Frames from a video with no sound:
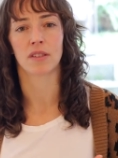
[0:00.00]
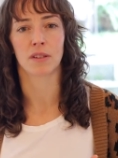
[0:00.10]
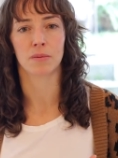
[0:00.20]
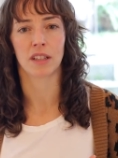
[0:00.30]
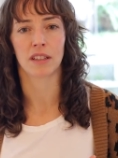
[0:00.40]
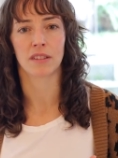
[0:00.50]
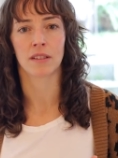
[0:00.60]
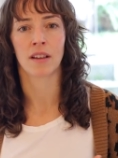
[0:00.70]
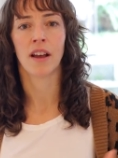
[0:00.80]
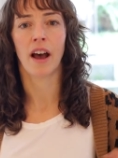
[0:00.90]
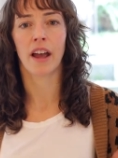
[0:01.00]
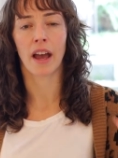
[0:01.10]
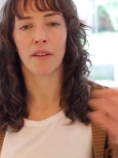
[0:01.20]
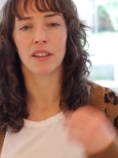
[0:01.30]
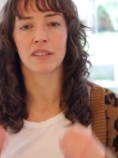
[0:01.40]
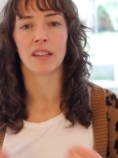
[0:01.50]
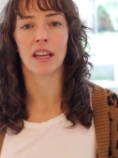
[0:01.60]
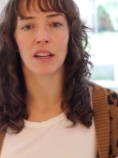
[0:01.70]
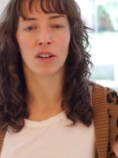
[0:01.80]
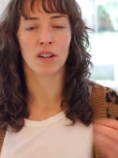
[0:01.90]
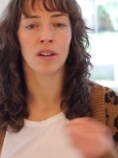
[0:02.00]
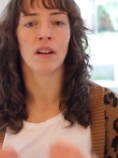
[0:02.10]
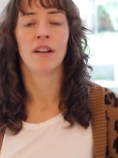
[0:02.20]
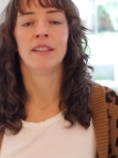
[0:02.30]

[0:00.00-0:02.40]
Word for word: circumstances. I have this inner